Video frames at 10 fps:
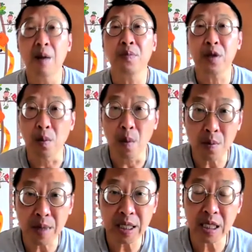The
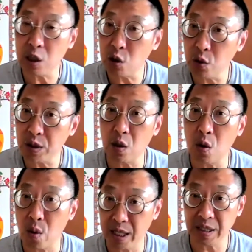moment in
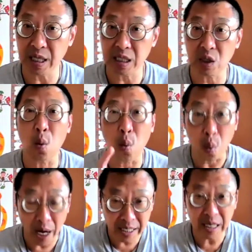2016
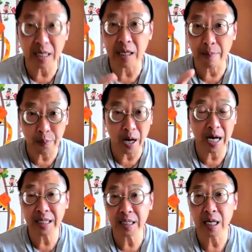when the
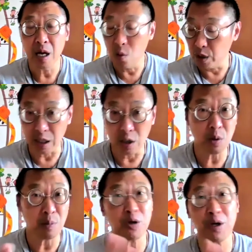price, they used to
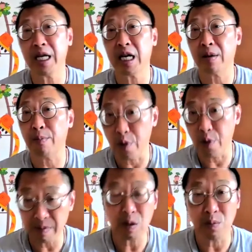be trading at a
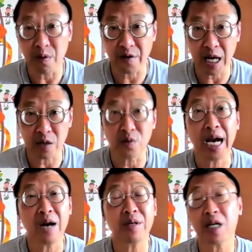premium to book value.
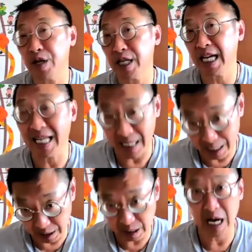Now they're trading at a
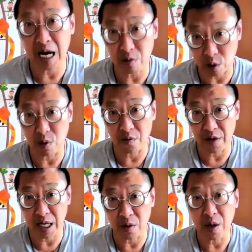discount to book value.